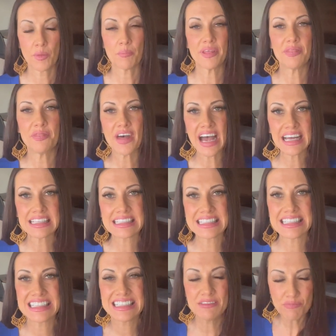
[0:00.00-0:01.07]
But that's
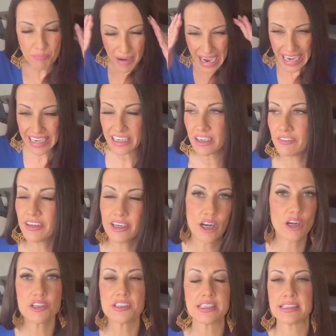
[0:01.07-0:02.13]
the mind of a
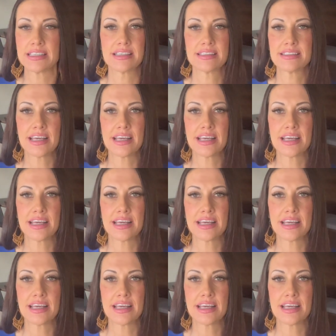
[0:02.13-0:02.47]
narcissist.